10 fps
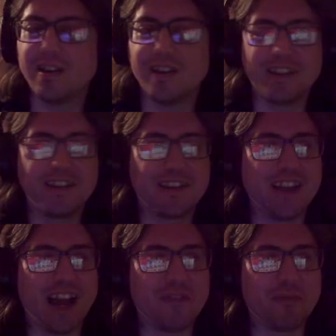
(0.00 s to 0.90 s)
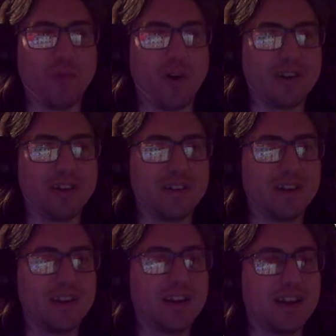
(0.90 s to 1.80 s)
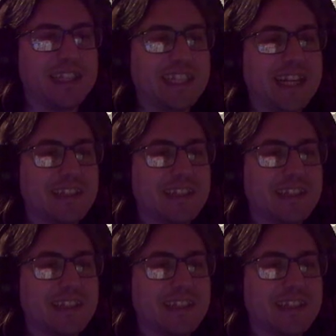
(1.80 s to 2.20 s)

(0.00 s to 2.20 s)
You can have one. It says,